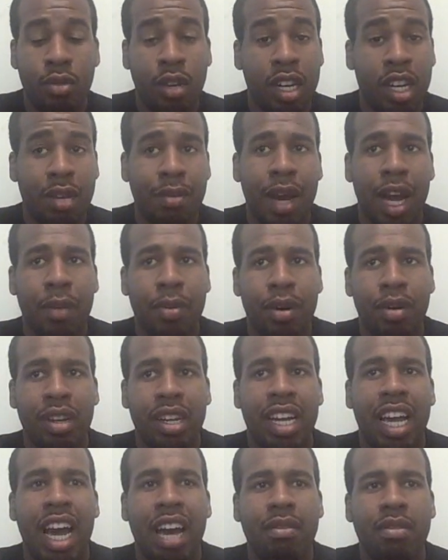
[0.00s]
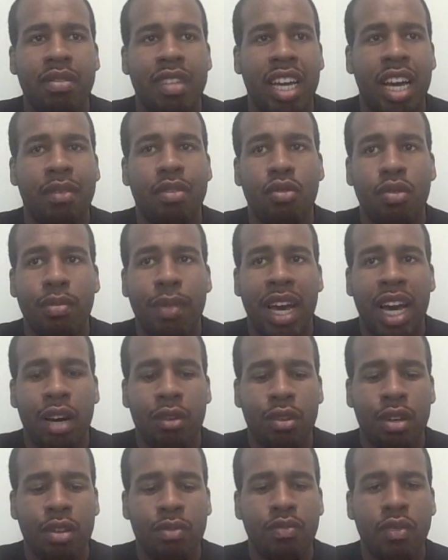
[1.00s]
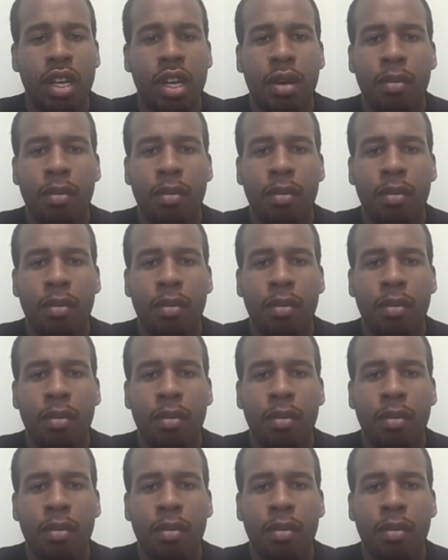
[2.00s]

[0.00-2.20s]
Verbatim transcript: what can my opponent have if they have three back row